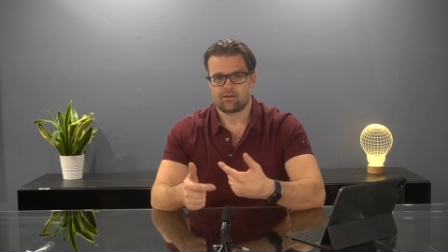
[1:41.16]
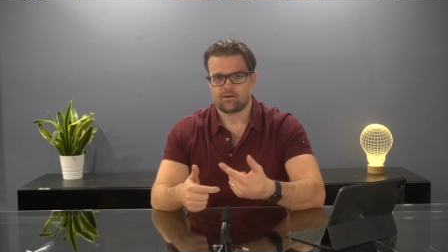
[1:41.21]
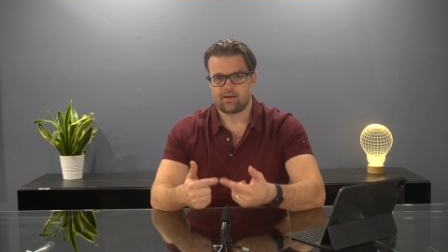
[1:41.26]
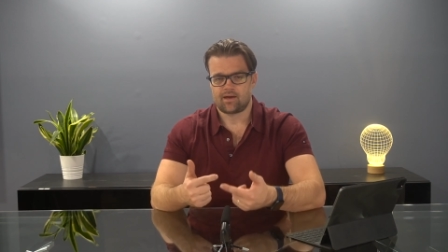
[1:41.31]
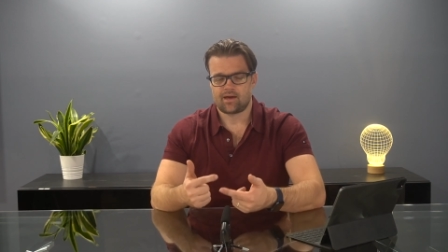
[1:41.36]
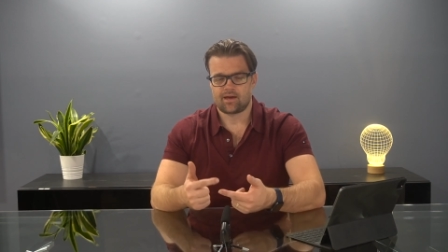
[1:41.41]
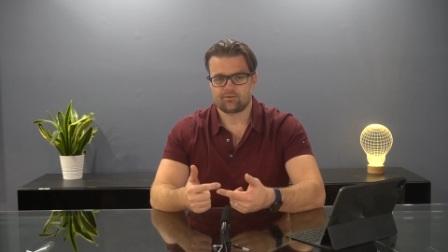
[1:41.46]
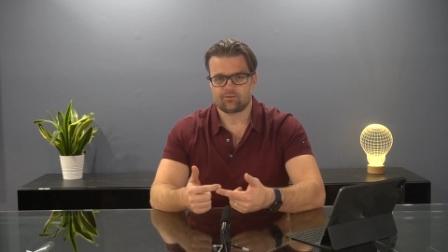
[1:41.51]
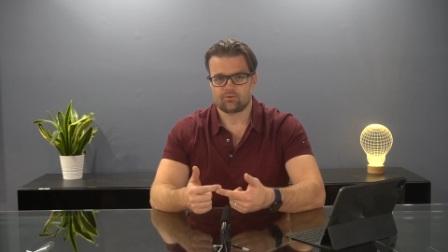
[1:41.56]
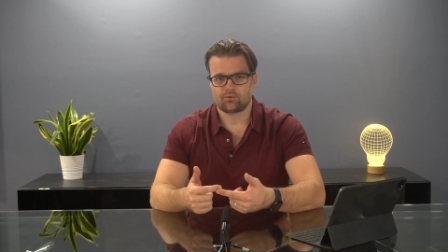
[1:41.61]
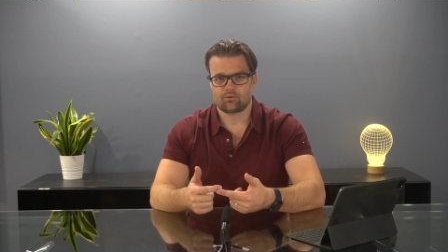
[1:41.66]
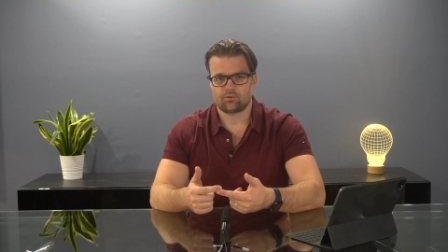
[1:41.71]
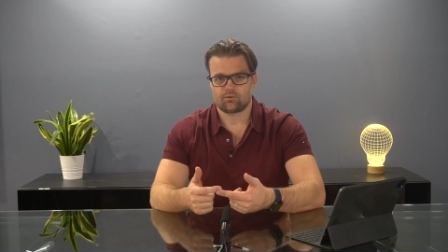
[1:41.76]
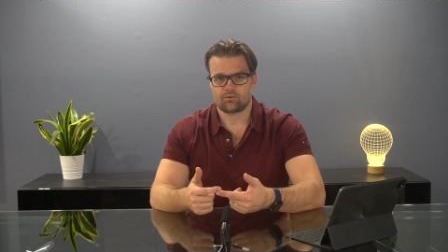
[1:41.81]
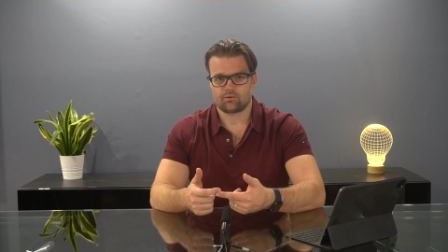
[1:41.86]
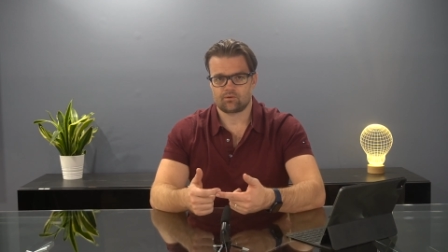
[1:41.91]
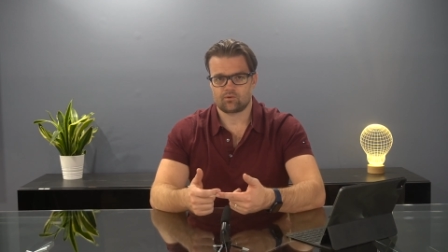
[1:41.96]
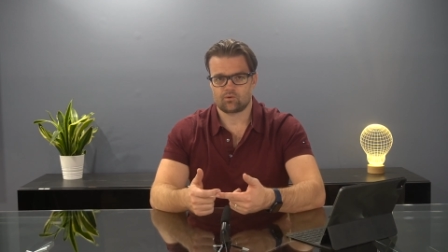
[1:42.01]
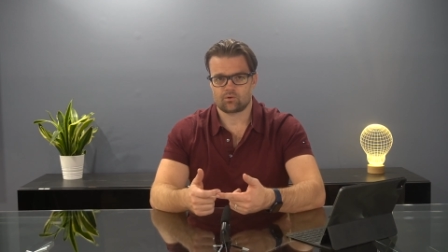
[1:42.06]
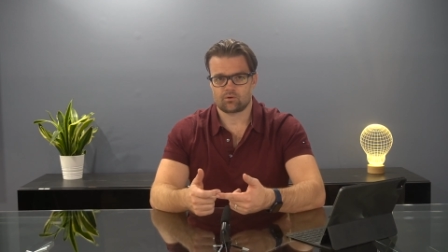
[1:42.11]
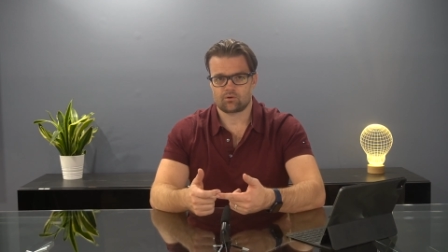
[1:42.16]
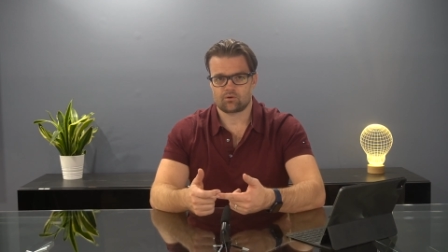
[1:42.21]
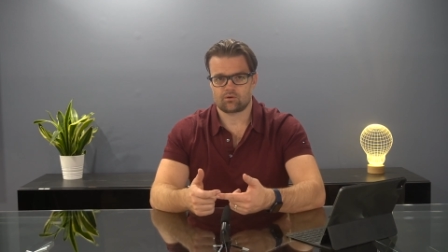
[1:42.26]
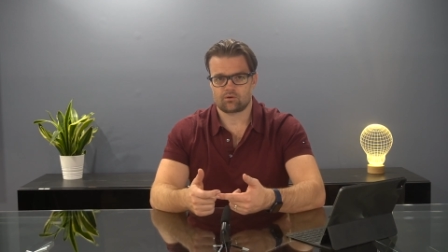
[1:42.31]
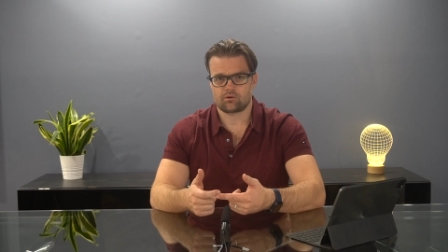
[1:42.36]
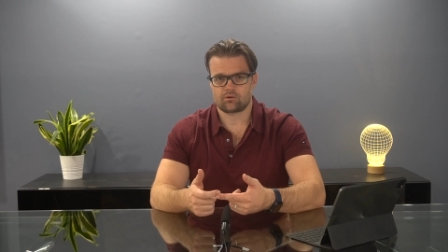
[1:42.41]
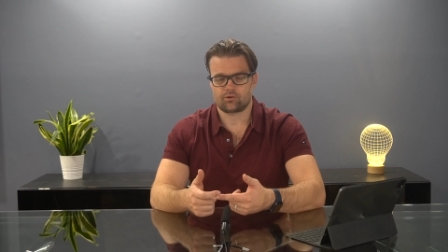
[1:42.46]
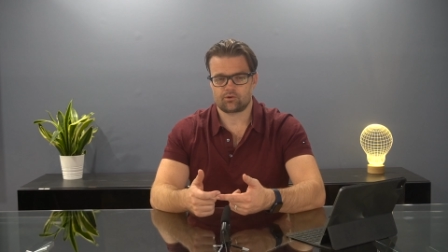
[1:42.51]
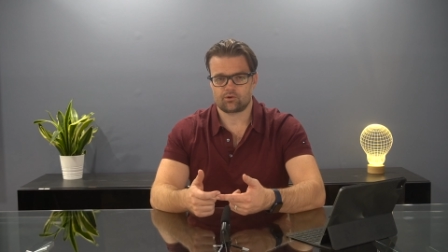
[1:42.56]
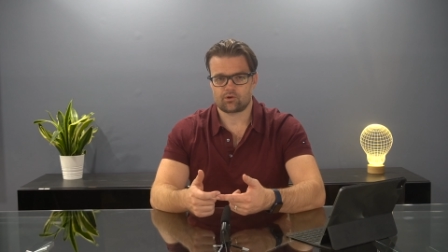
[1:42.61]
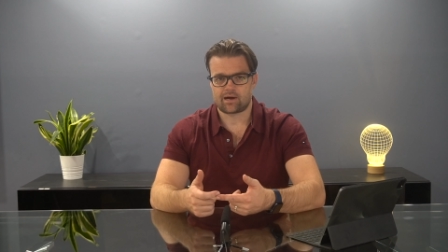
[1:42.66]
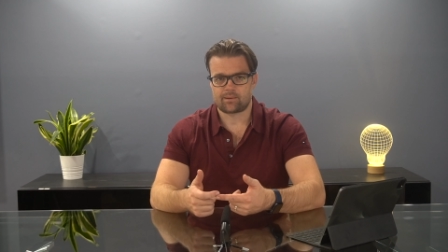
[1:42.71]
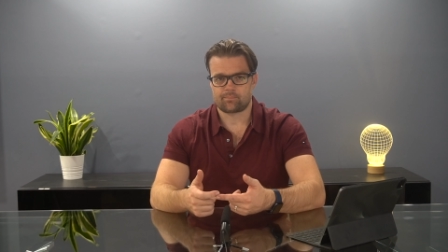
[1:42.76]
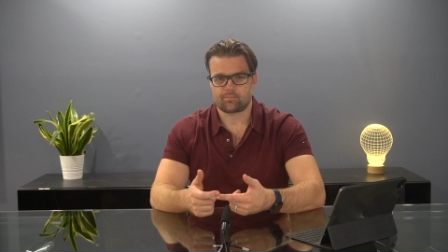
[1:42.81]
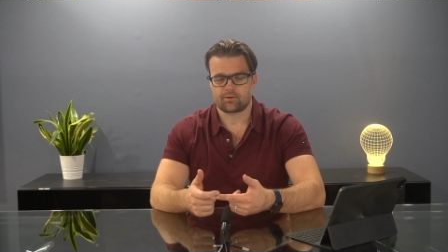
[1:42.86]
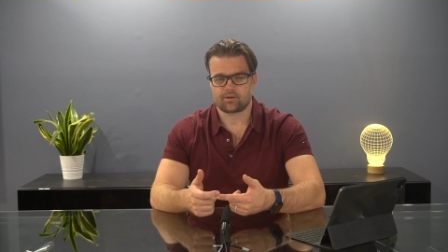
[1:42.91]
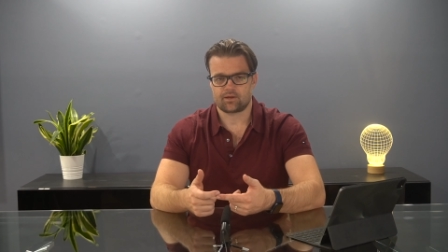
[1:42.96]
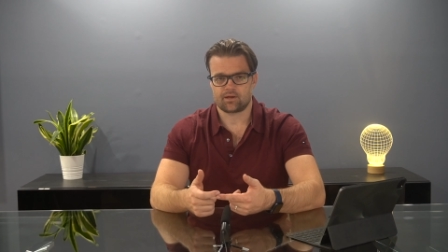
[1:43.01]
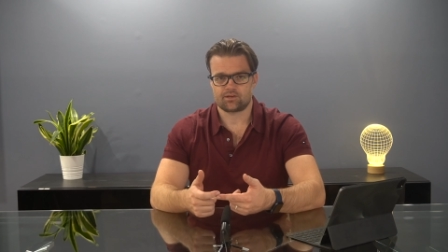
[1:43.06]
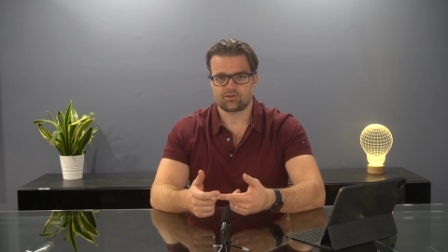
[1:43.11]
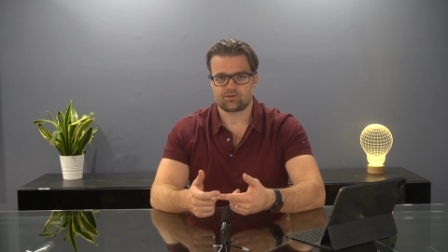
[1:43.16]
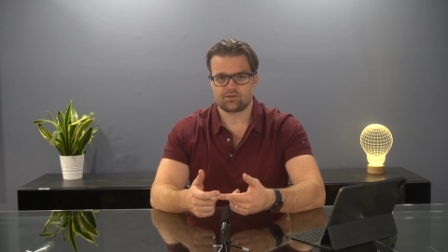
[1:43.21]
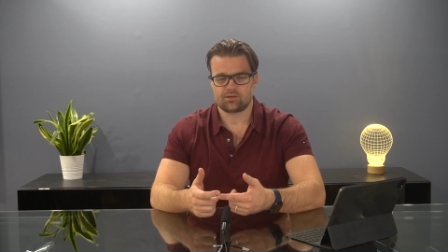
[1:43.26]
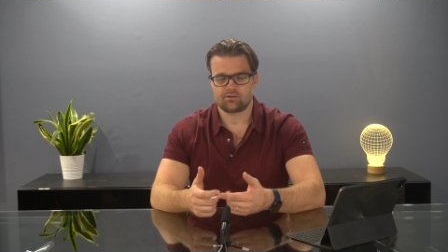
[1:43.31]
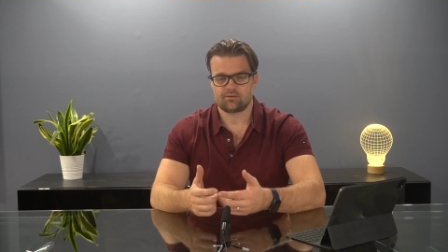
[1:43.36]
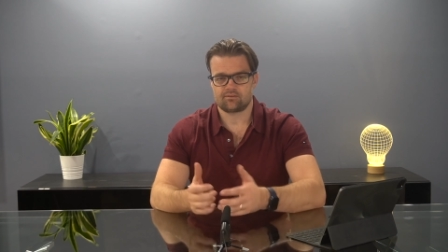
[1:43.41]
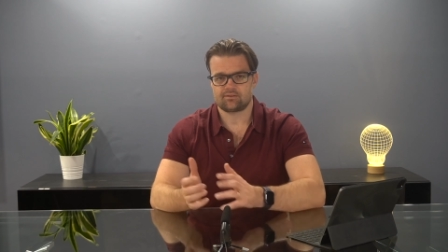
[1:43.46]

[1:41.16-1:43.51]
handle your application.